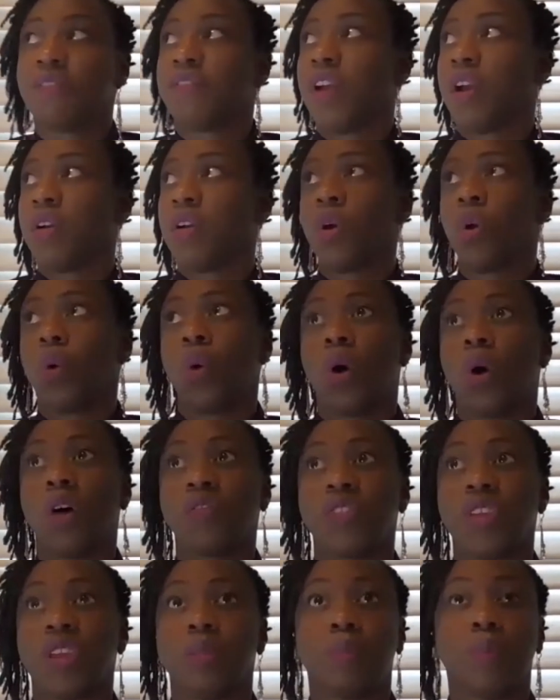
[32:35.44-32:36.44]
Very
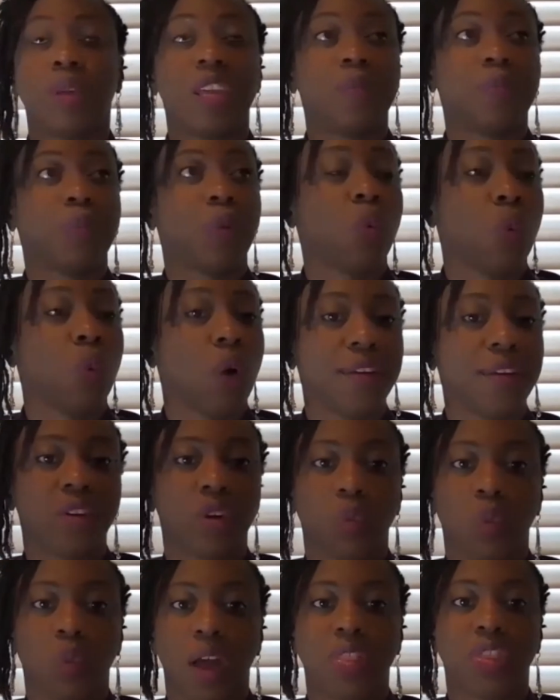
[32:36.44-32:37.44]
often people
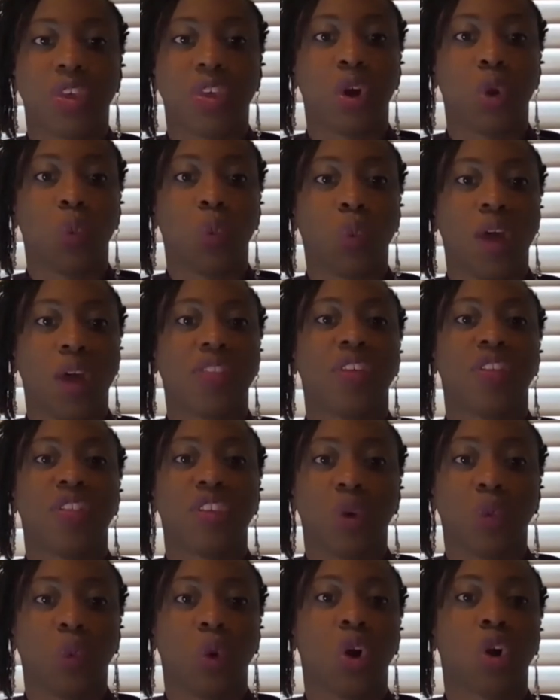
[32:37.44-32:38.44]
wonder whether
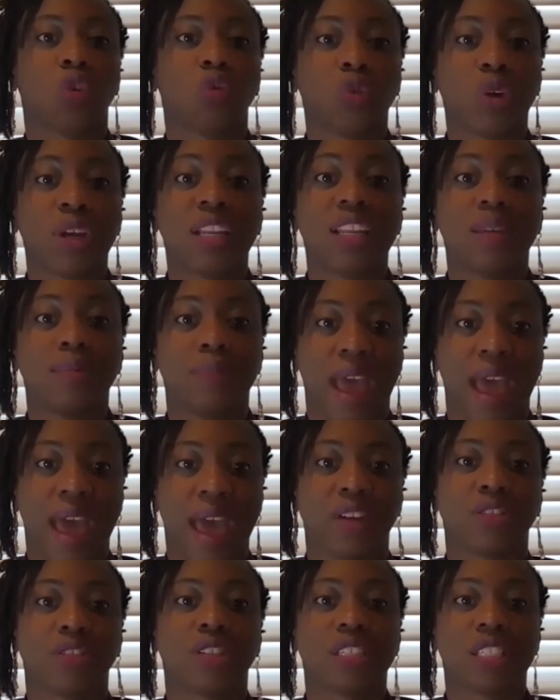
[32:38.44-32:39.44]
their work really
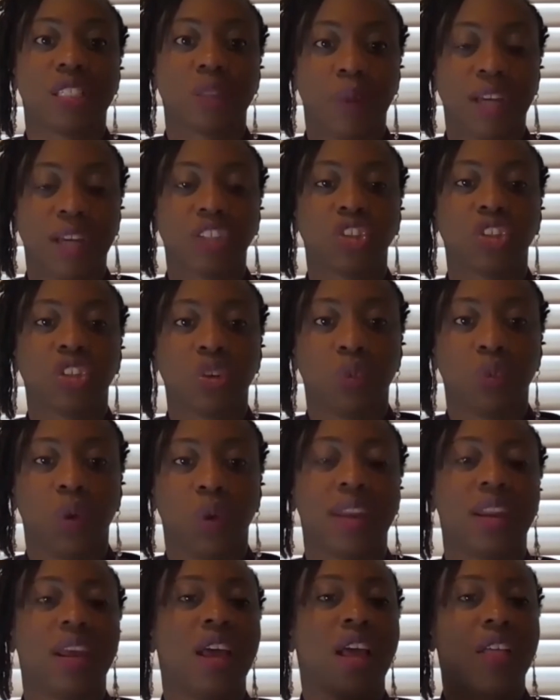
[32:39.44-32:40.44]
matters, especially
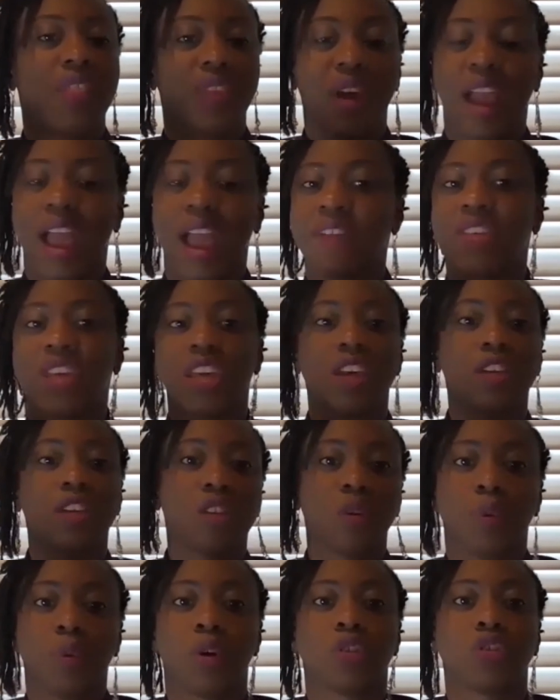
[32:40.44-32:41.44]
when they're having
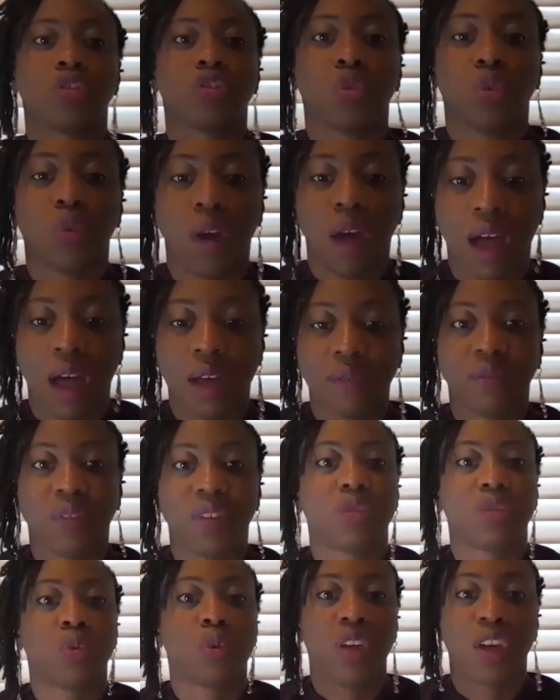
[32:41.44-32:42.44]
interpersonal
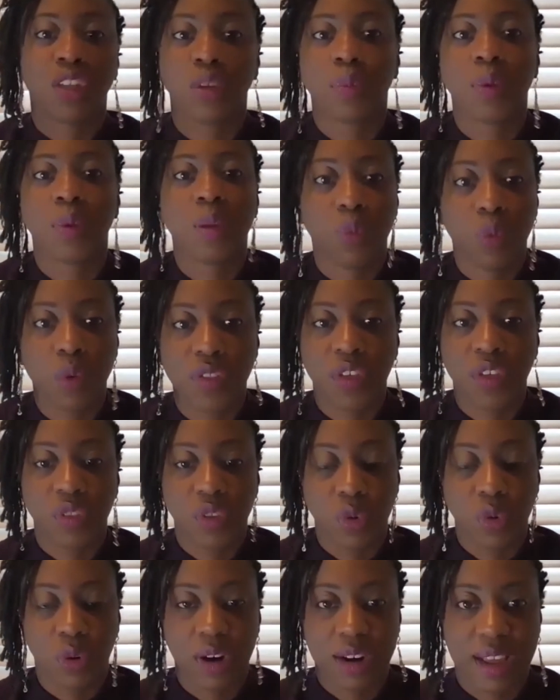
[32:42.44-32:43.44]
conflicts with other people within
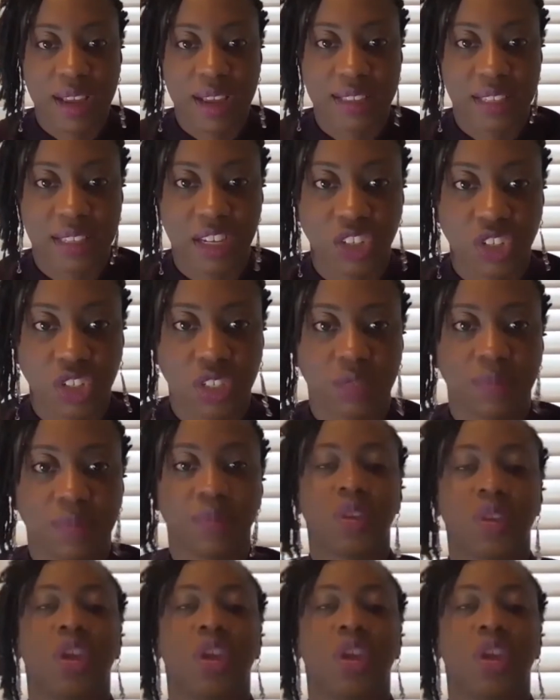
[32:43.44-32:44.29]
the organization.